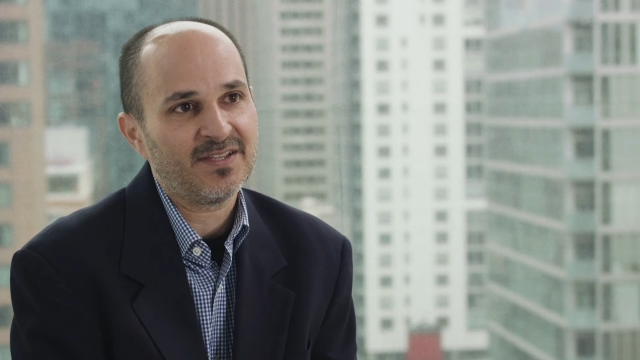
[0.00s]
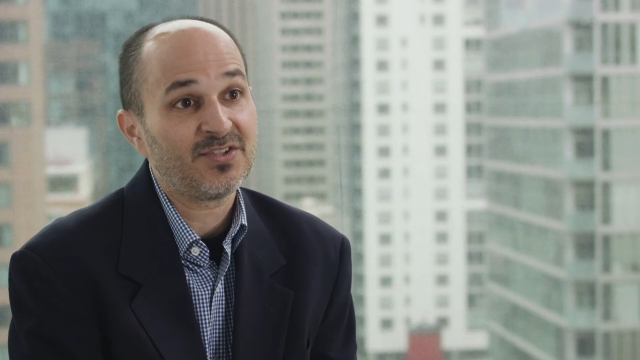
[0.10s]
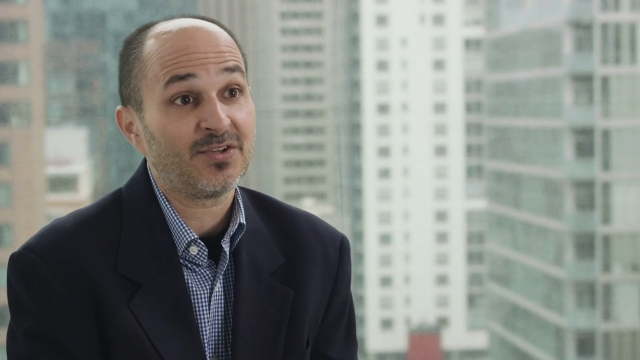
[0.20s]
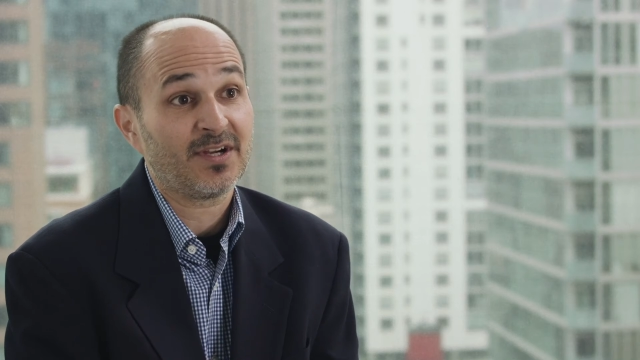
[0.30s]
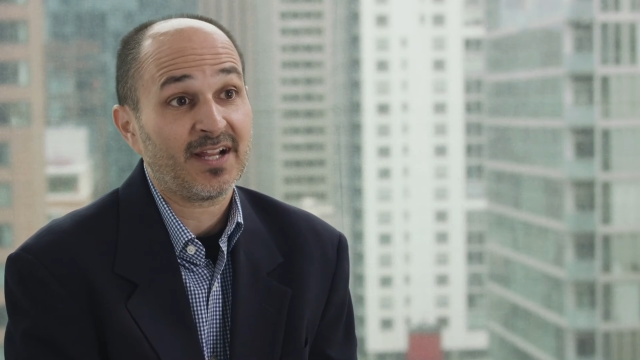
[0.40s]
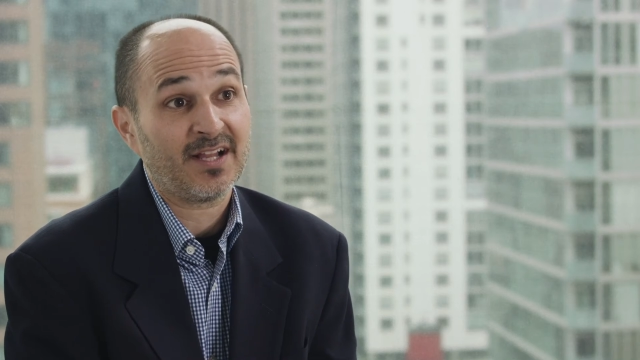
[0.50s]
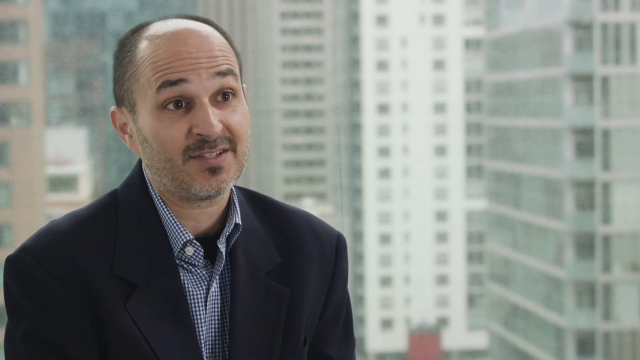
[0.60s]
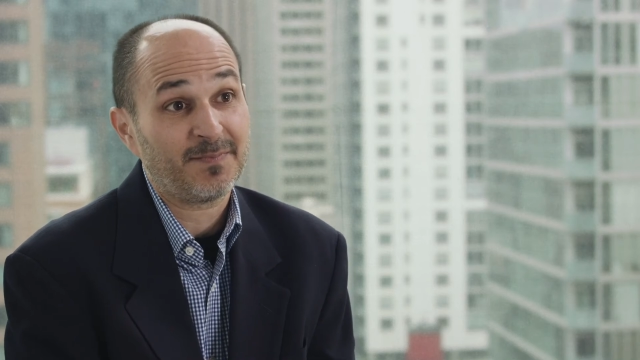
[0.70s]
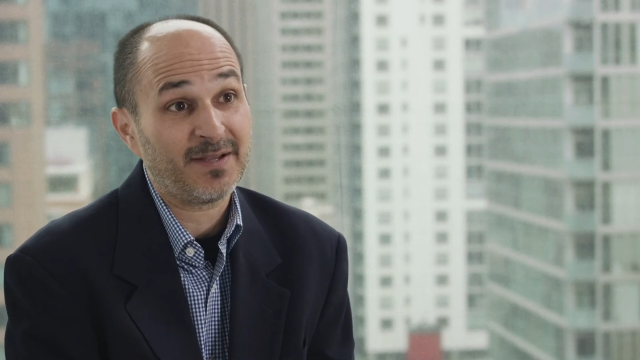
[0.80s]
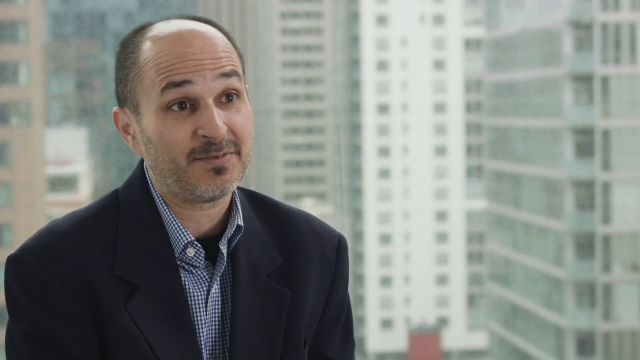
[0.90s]
is your
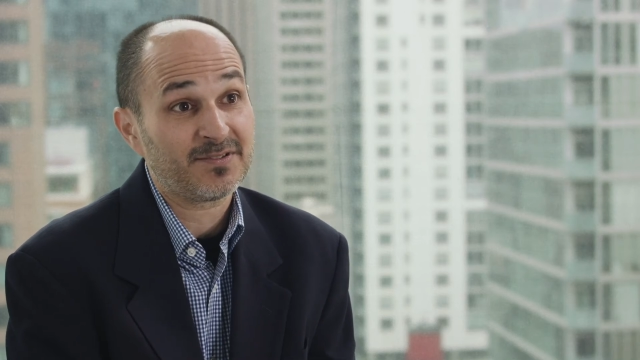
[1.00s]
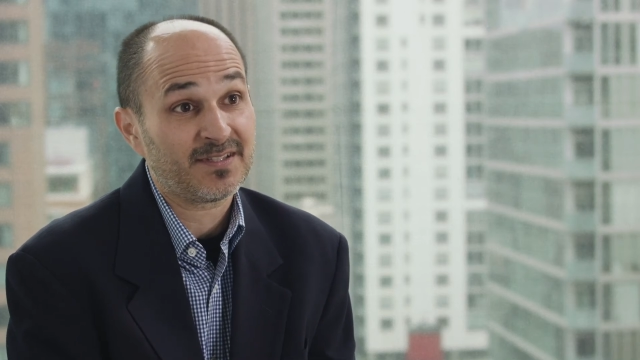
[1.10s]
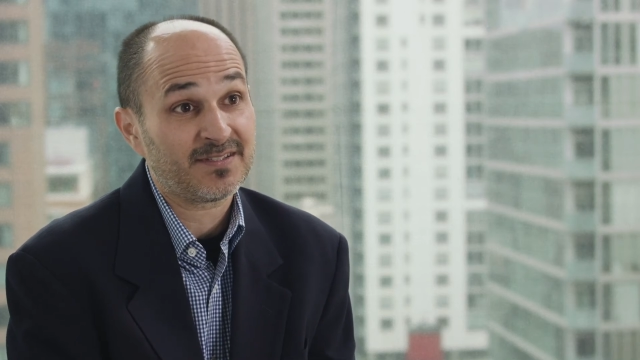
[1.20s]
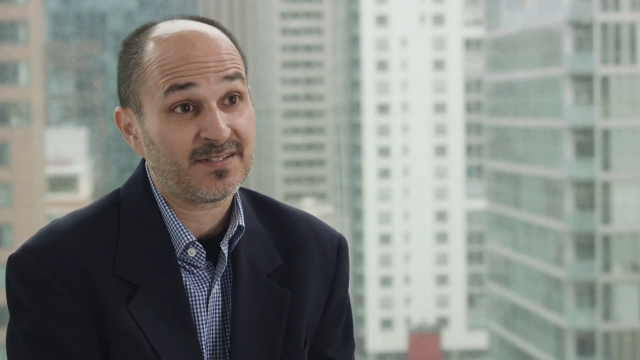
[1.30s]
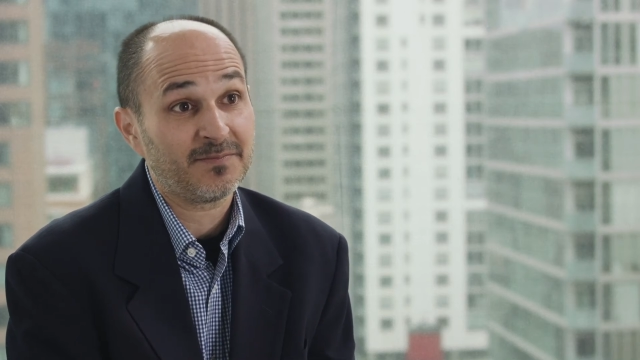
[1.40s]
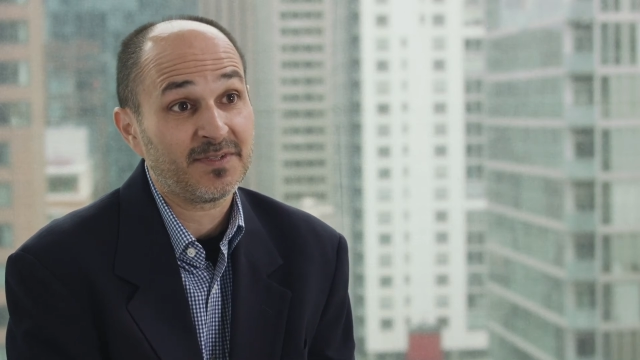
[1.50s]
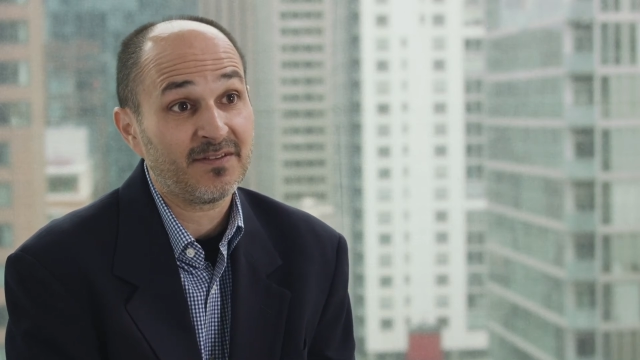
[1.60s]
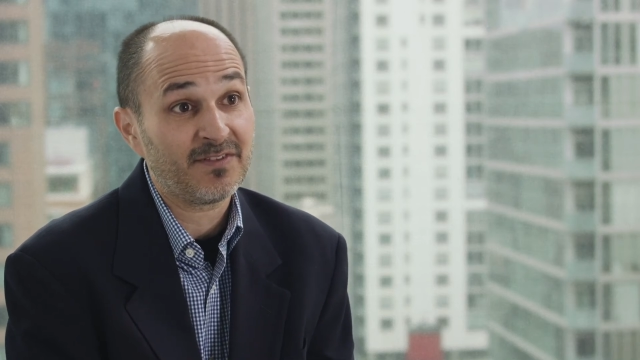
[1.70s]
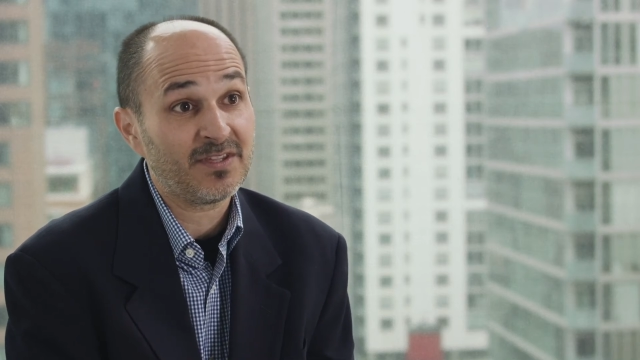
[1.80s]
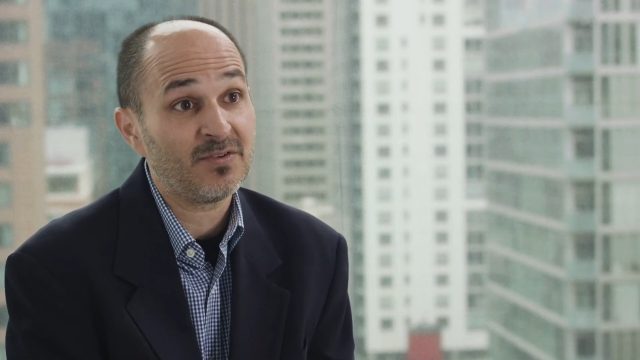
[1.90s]
accounts payable system
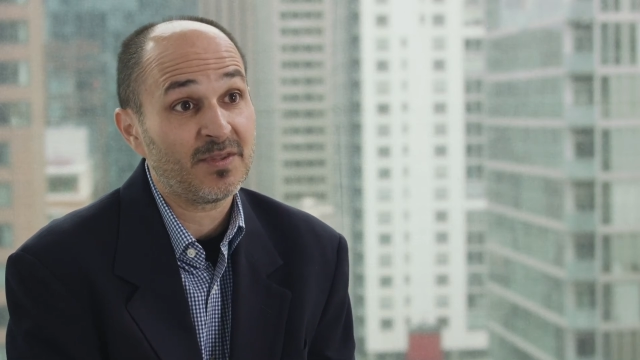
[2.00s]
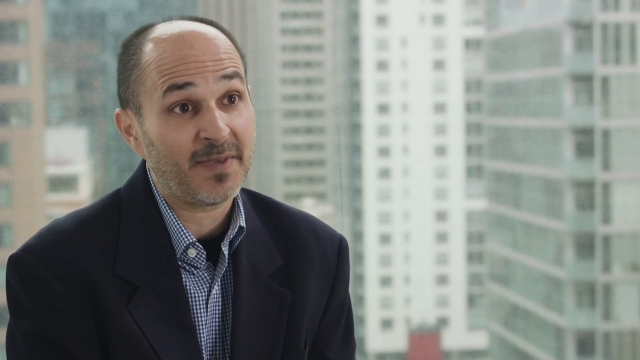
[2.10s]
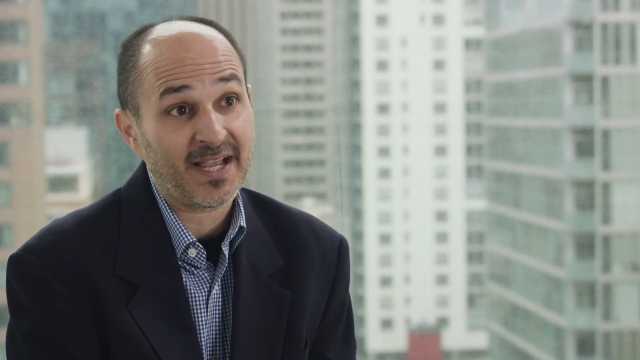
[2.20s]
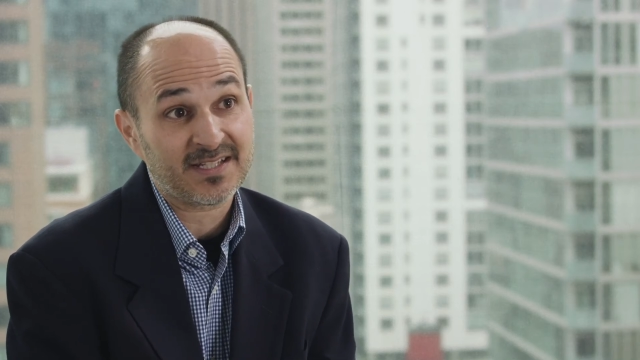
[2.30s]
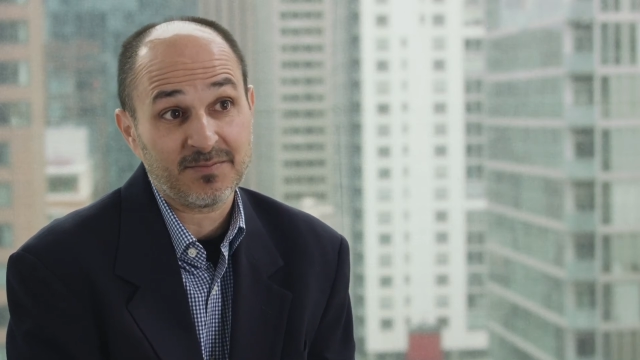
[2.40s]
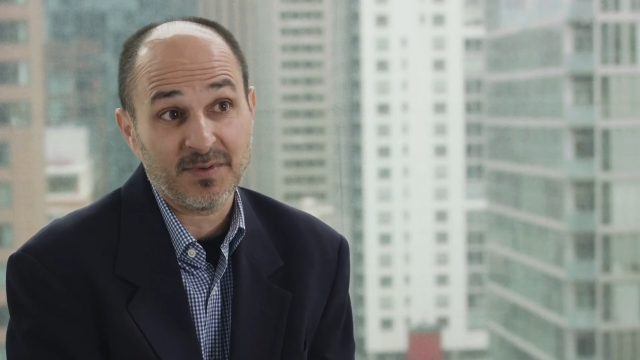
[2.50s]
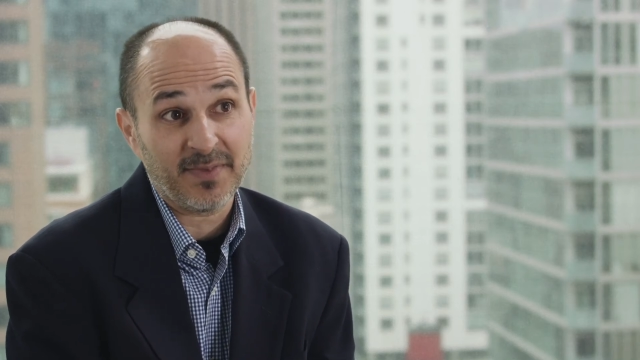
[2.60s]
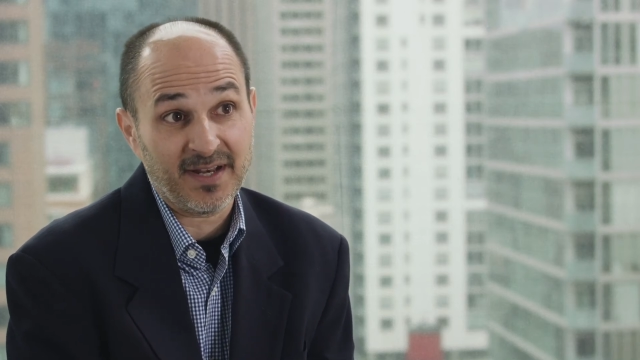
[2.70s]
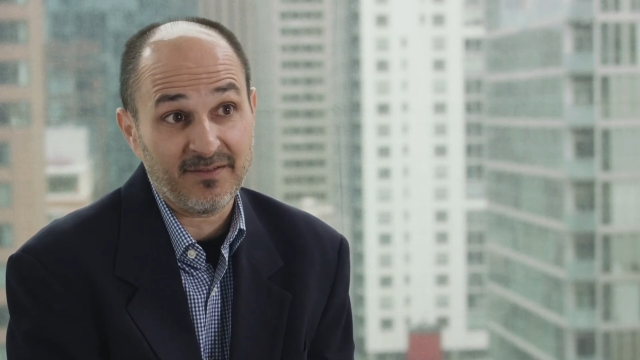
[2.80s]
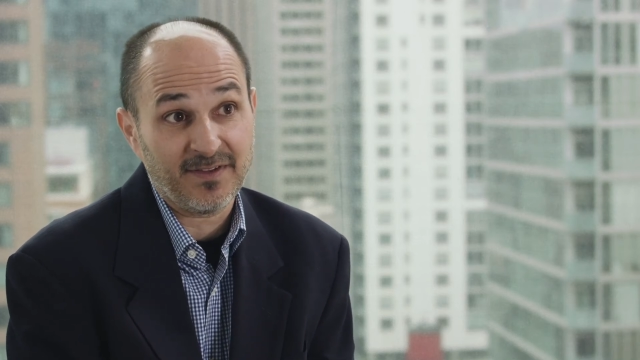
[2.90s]
giving you the maximum
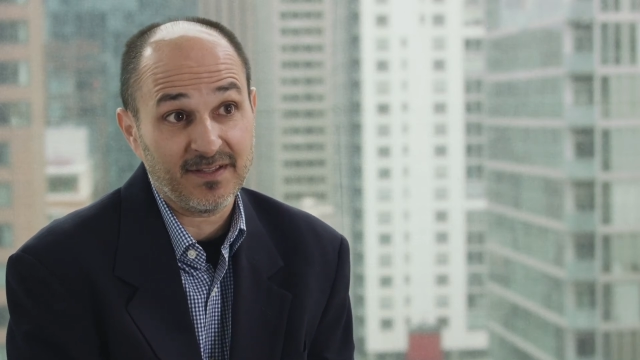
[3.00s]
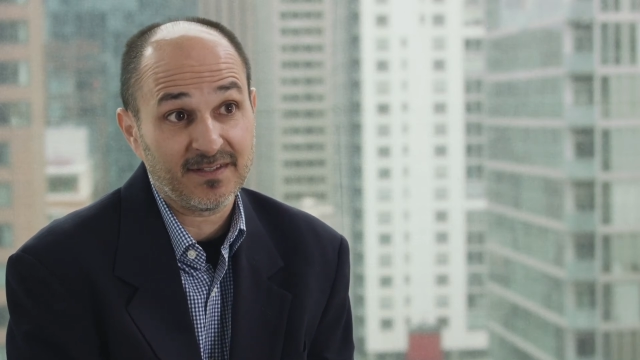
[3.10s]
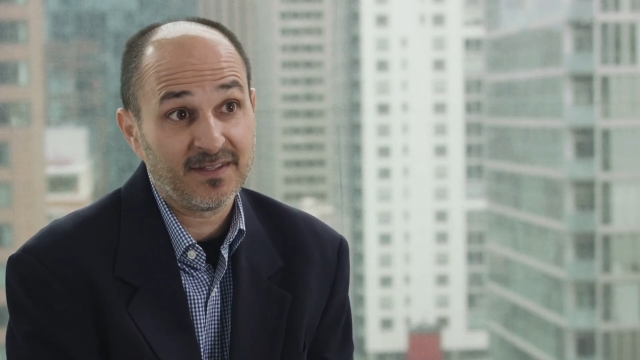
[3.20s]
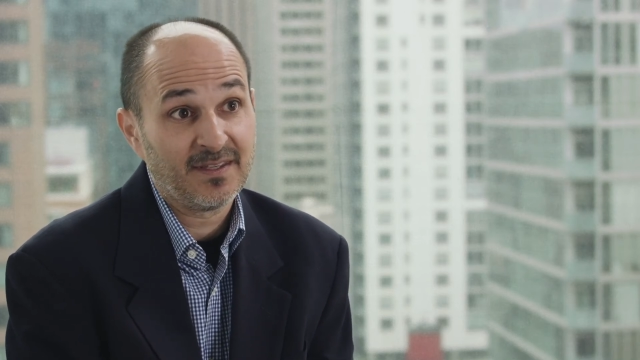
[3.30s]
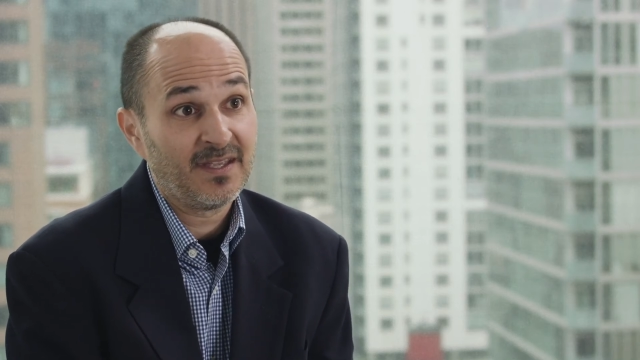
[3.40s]
benefit?